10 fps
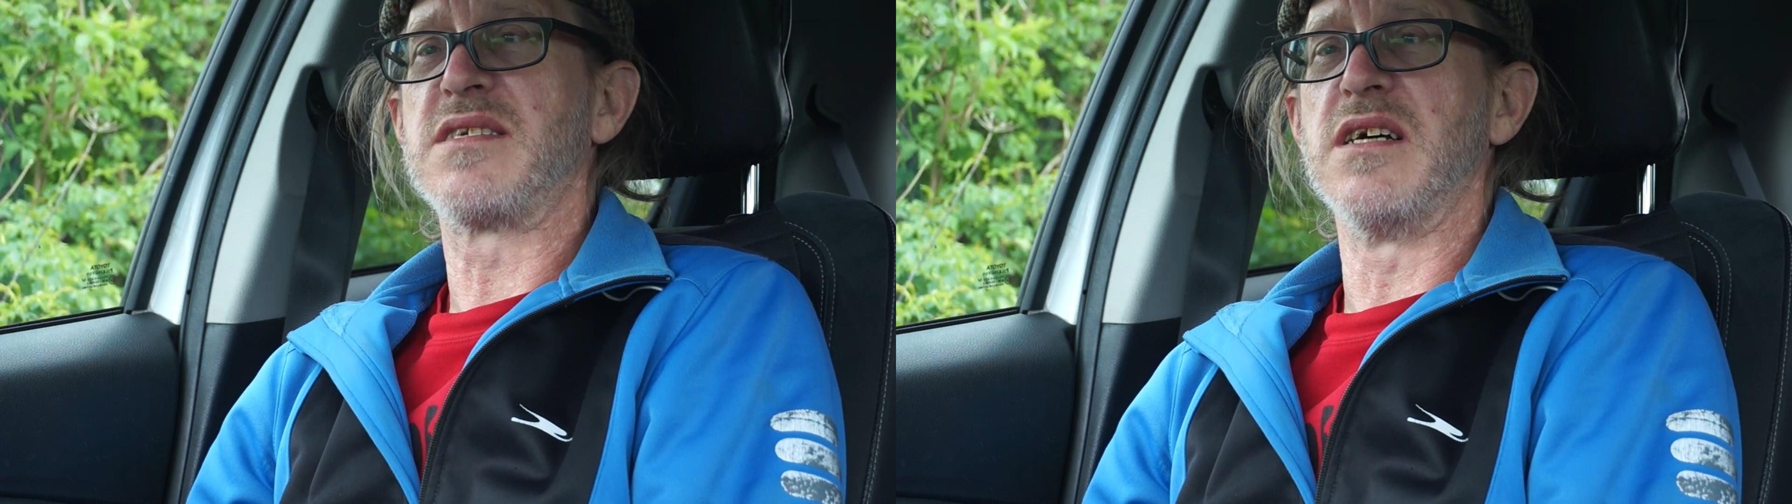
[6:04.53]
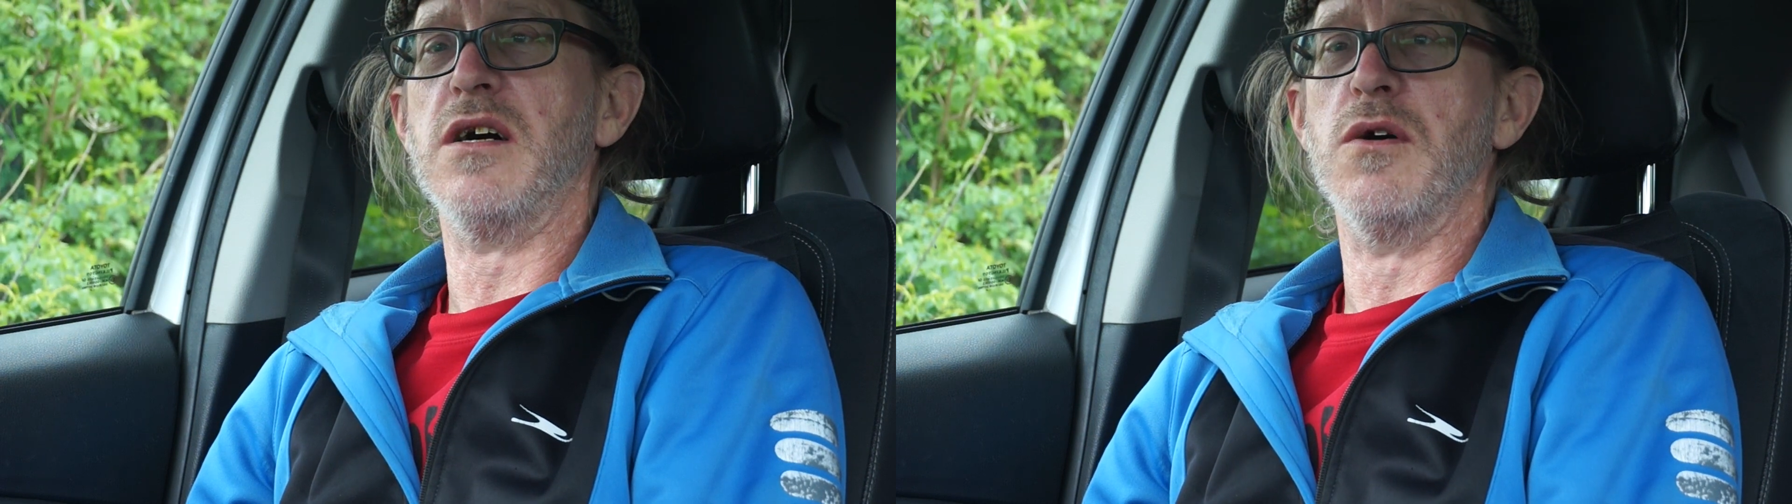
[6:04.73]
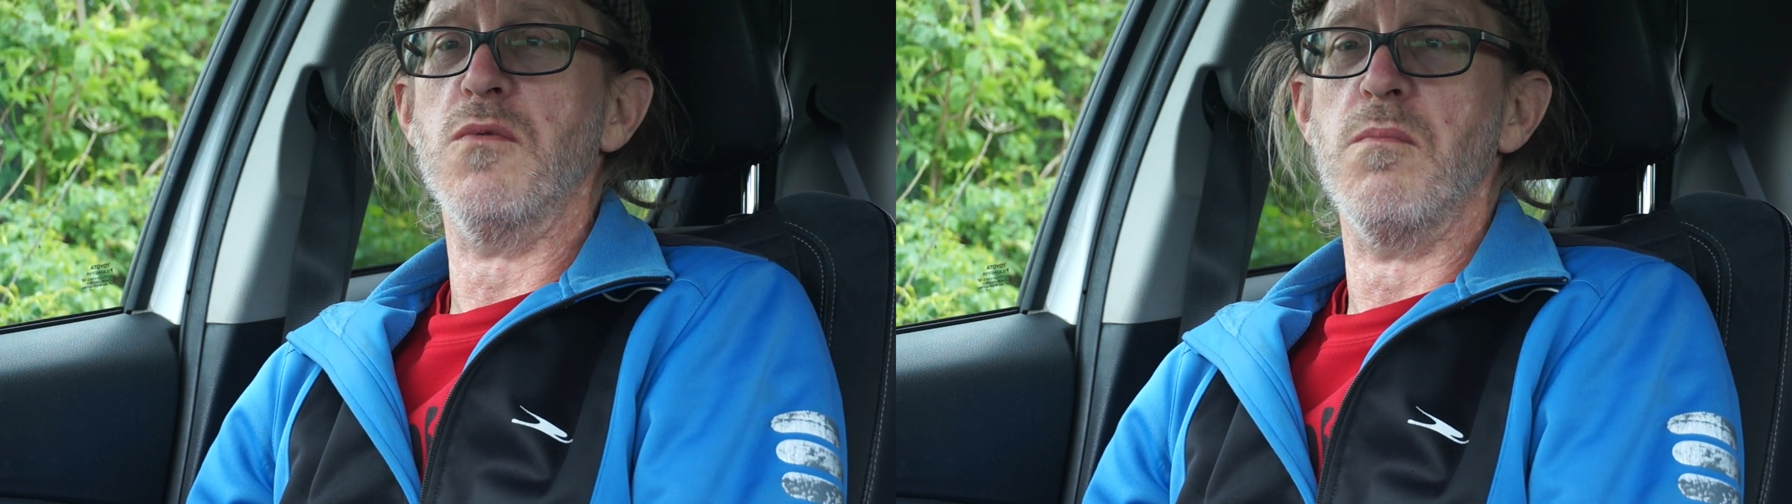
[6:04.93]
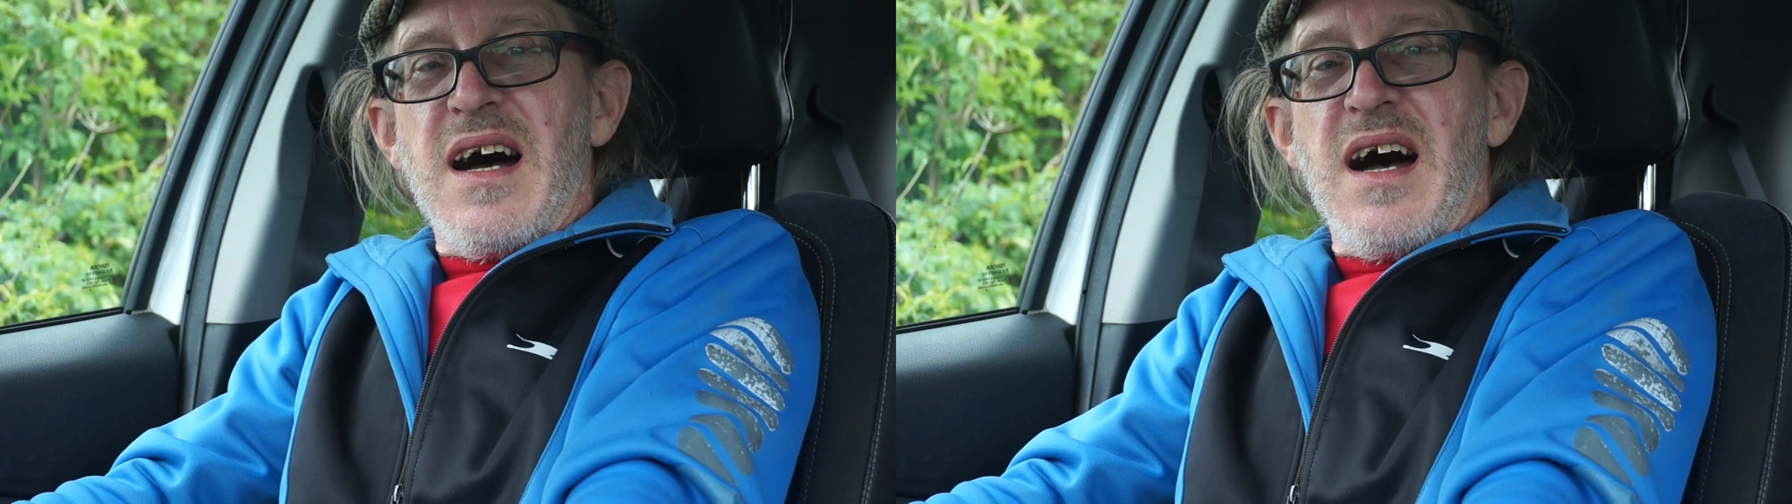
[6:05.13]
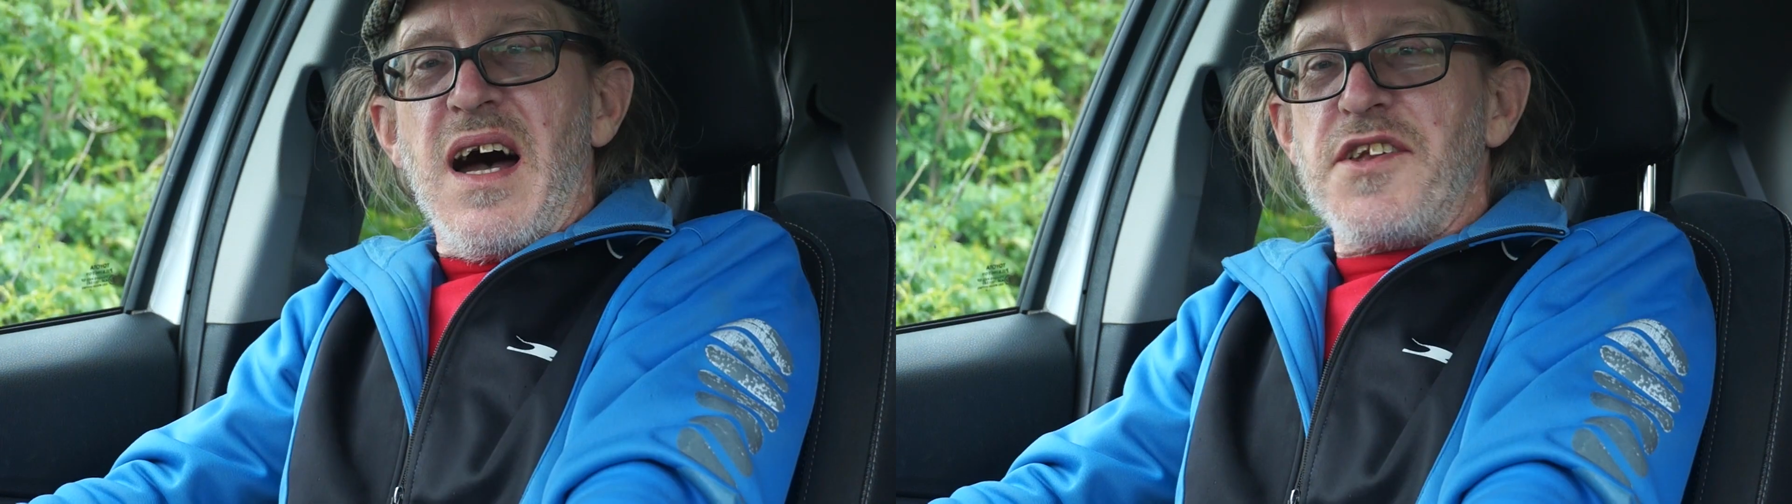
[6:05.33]
So
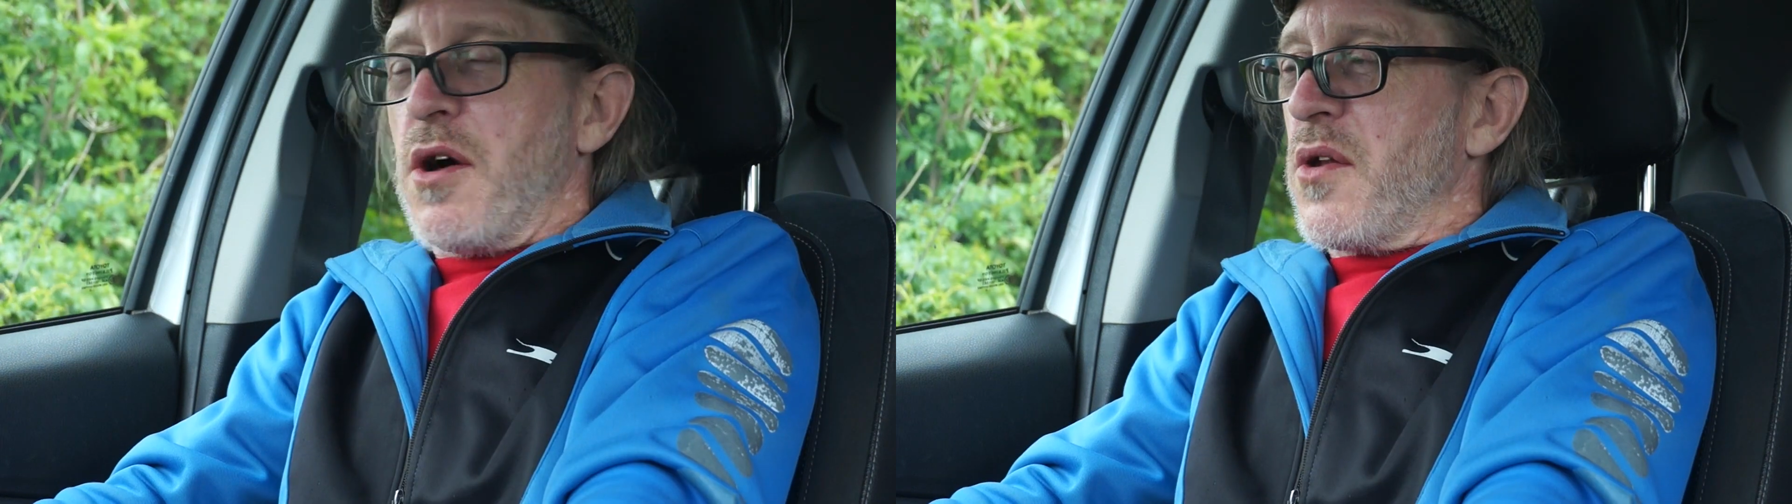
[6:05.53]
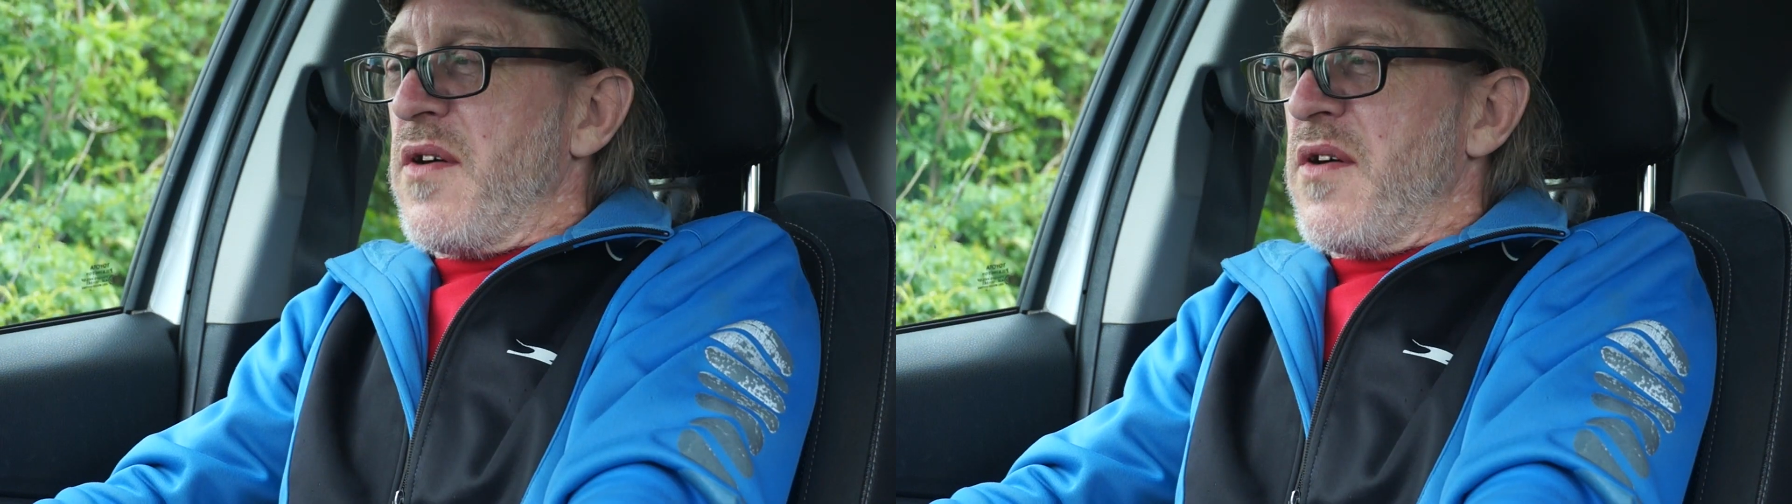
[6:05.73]
I don't